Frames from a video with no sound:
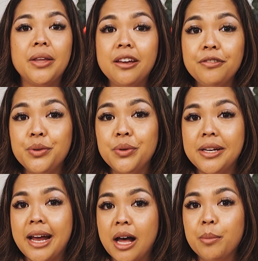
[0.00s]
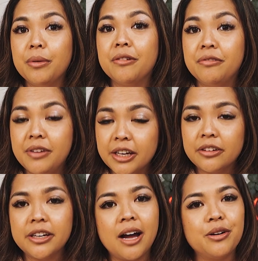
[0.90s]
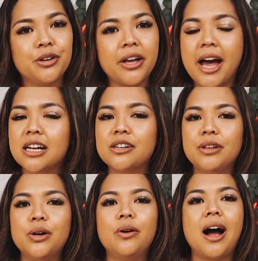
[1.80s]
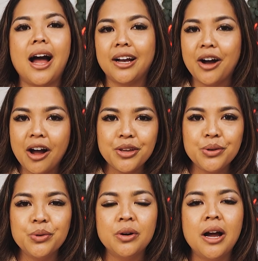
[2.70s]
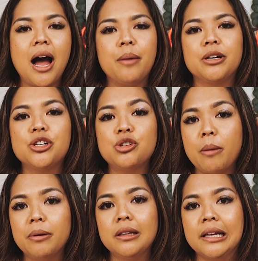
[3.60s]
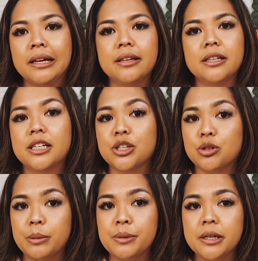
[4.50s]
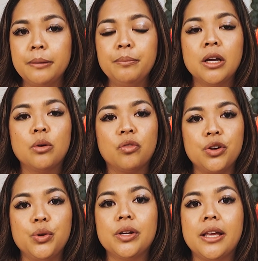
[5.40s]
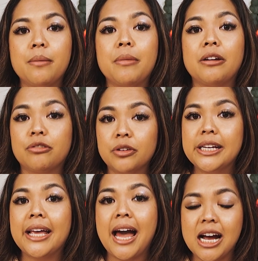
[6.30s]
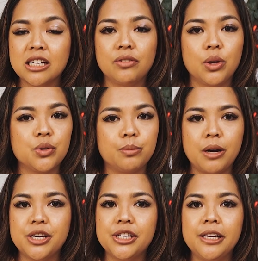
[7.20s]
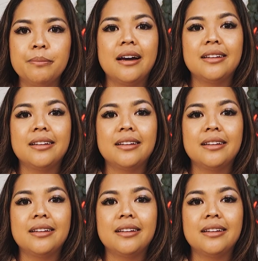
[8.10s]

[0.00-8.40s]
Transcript: If you need help figuring out your cash flow, I got you. I'm going to drop a link in the description for you to get my free cash flow spreadsheet.